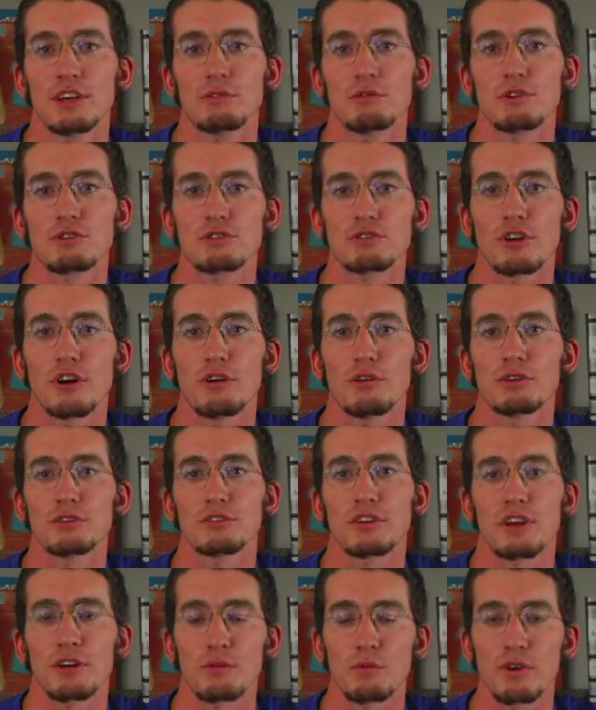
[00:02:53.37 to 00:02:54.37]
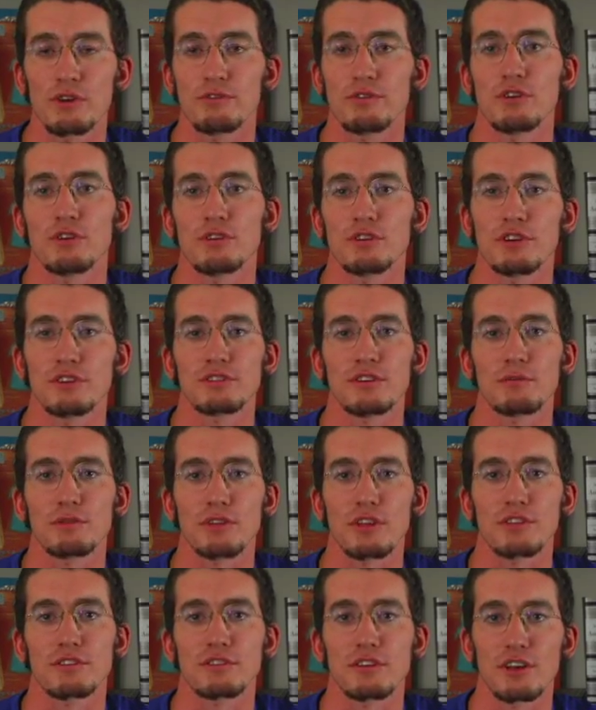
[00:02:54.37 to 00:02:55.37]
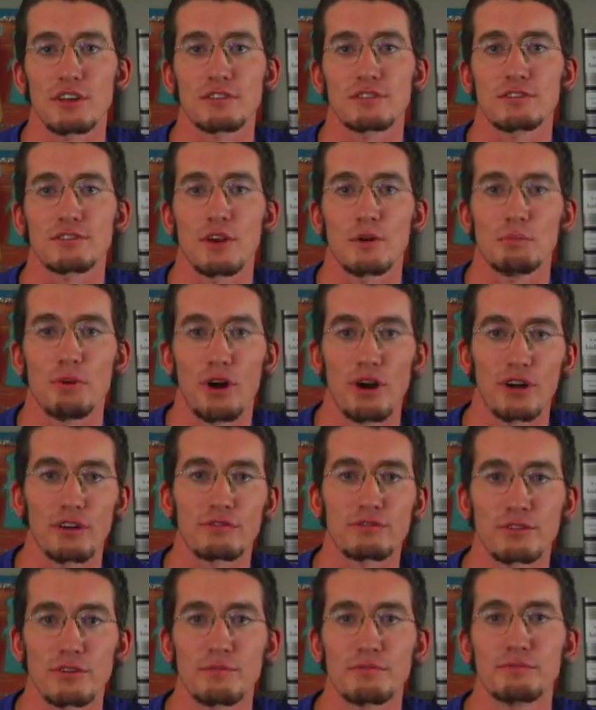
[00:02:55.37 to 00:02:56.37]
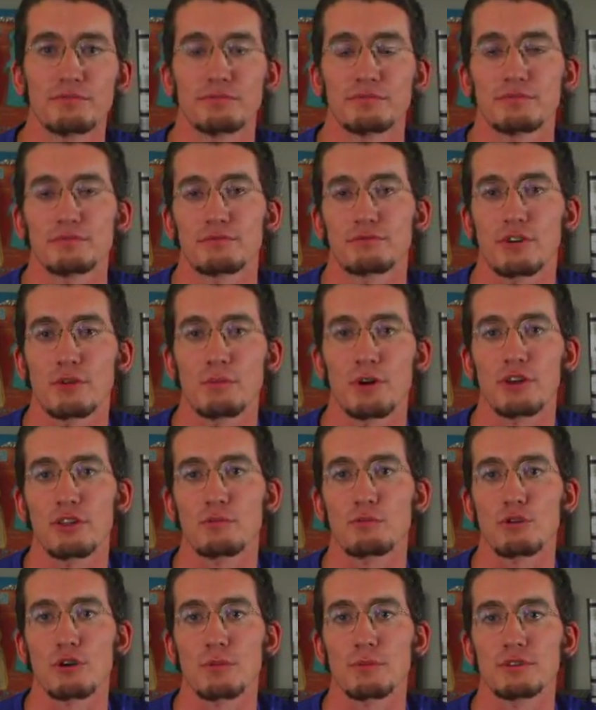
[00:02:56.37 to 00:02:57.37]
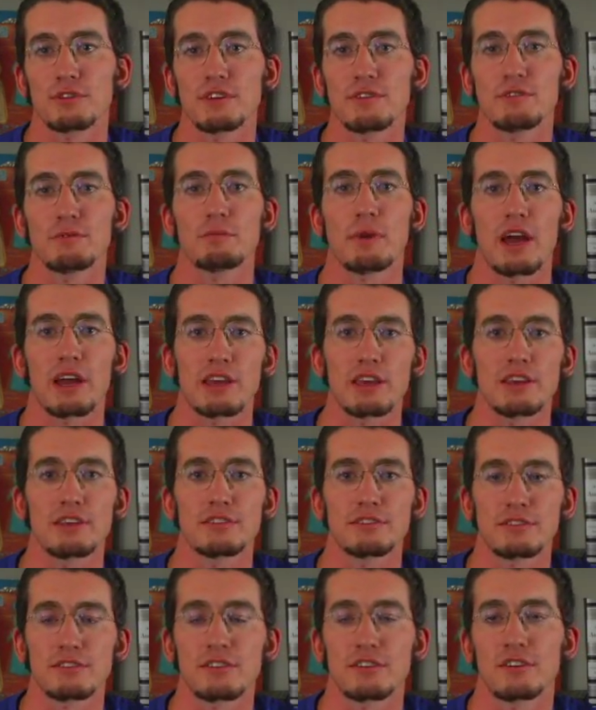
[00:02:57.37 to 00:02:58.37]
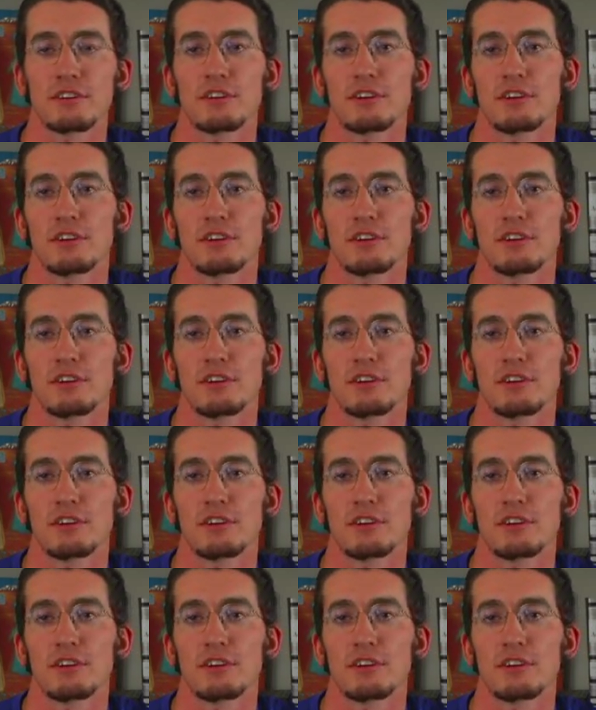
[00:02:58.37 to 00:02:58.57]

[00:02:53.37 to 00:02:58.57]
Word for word: which is always like we viewed as something that set us apart from, from other Mormons, even back east.